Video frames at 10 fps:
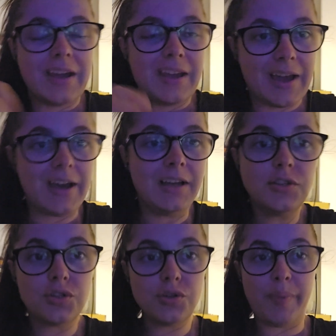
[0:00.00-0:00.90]
I had
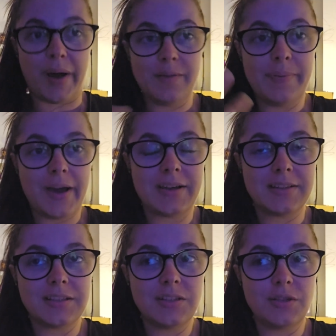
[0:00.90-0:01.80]
to
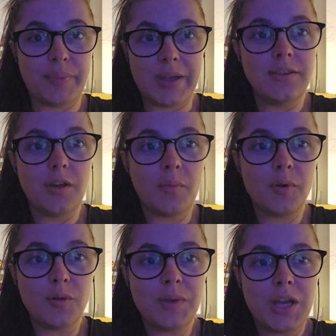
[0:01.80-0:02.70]
bypass the PIN
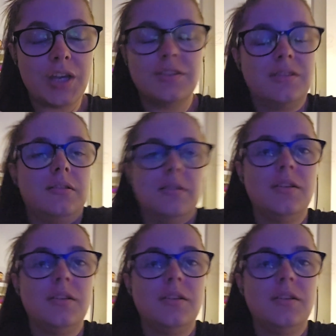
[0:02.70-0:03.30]
number because the,